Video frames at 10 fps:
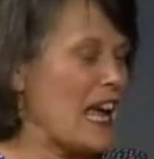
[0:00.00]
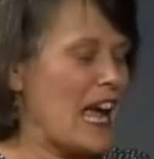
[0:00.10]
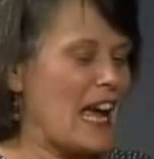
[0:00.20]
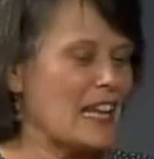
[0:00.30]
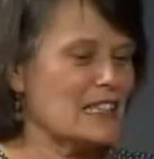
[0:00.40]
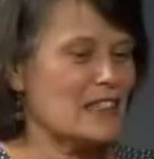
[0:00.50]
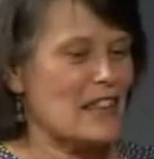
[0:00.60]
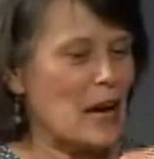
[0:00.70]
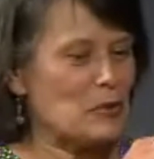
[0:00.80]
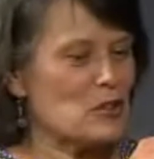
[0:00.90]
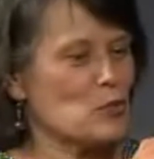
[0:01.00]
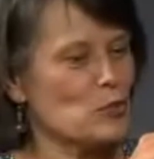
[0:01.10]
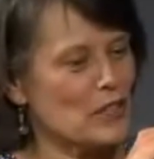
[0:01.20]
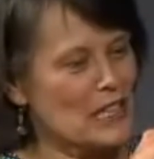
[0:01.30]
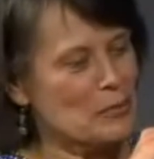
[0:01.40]
And that was
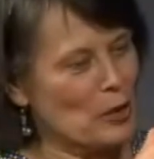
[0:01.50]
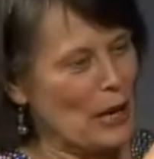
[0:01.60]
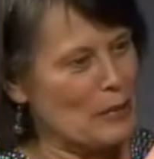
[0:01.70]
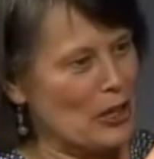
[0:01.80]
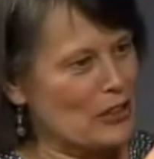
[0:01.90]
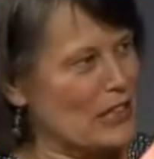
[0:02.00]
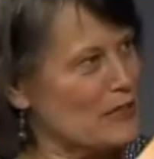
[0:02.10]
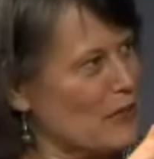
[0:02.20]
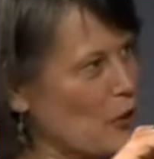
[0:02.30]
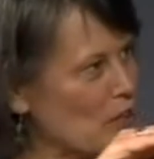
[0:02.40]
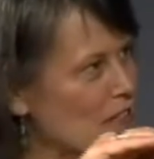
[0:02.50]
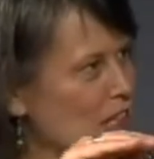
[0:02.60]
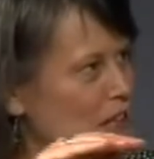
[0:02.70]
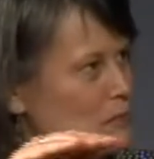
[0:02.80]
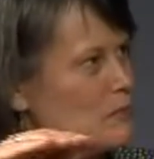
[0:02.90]
really primarily
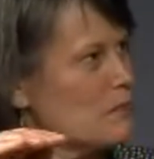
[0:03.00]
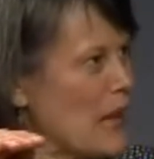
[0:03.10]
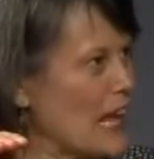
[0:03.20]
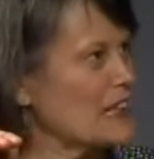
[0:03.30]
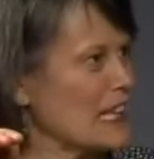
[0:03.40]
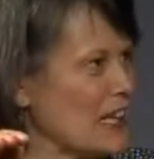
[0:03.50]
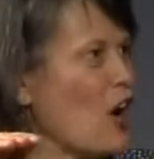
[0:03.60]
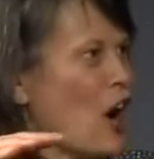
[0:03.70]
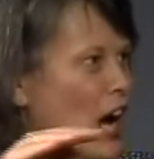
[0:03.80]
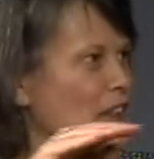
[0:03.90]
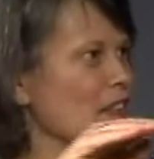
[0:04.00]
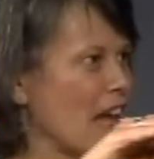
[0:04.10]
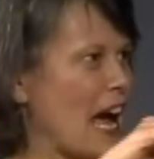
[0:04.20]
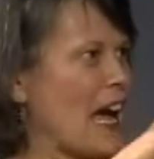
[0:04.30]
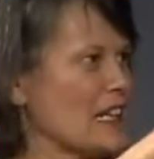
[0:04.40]
focusing mainly on
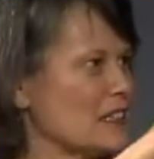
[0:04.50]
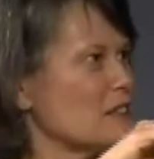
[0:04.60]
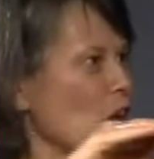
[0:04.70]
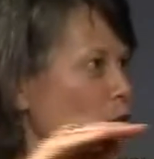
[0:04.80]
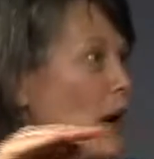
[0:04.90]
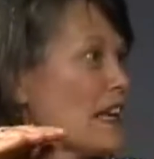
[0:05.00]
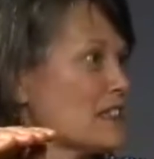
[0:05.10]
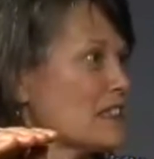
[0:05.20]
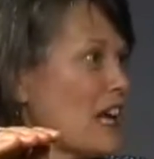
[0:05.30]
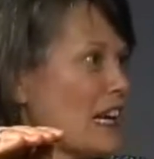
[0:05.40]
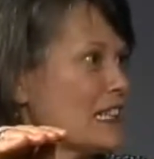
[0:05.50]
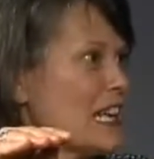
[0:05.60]
that horizon line.